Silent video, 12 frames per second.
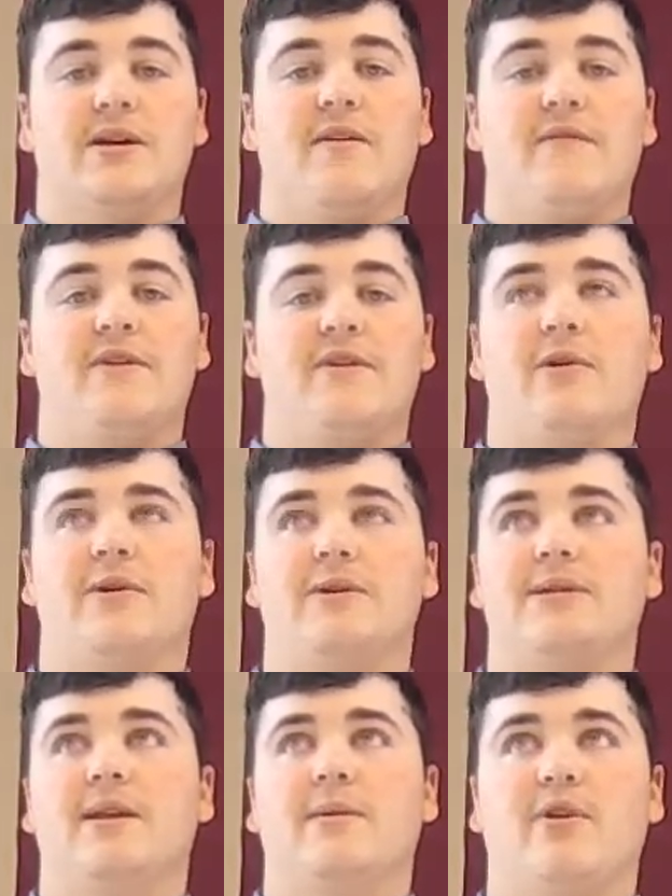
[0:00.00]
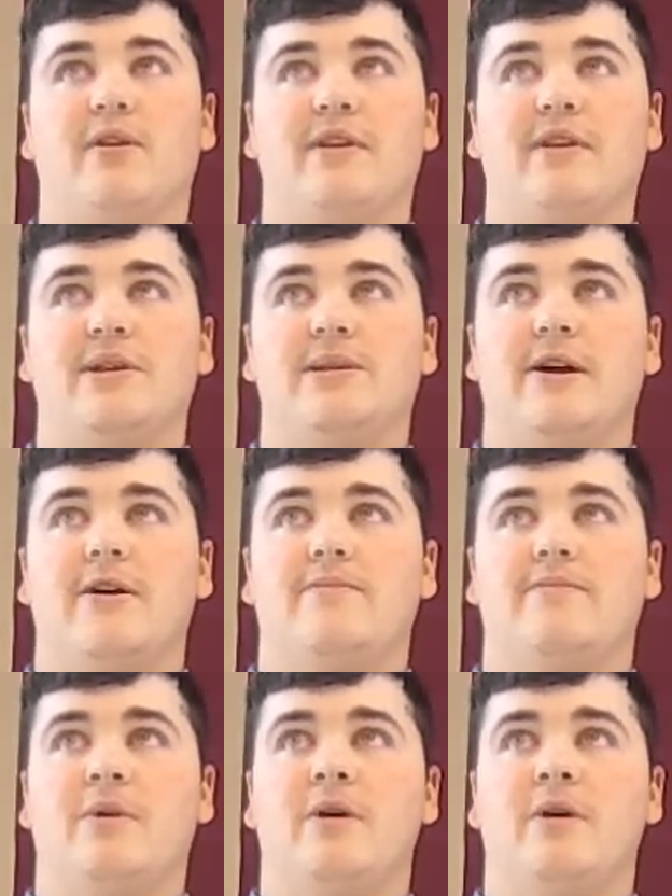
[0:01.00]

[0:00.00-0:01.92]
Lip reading: of the nodes in the previous layer.